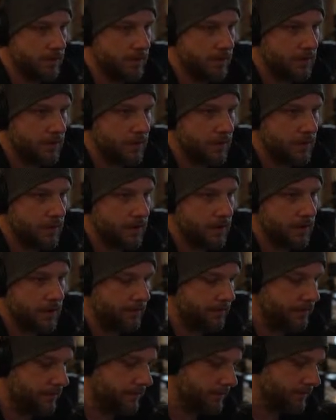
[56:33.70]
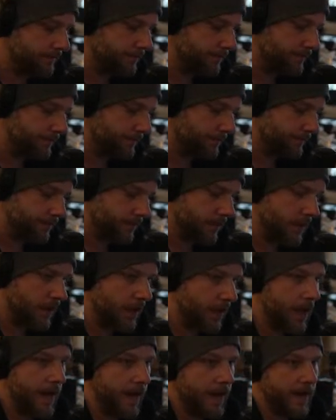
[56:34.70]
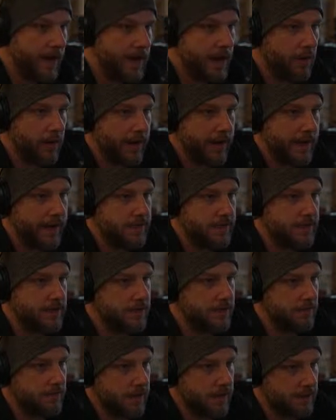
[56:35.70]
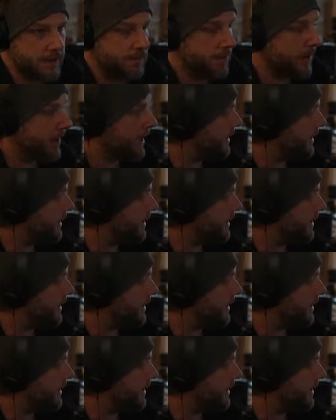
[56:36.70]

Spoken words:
Archive. Now, I hate to do this, but I'm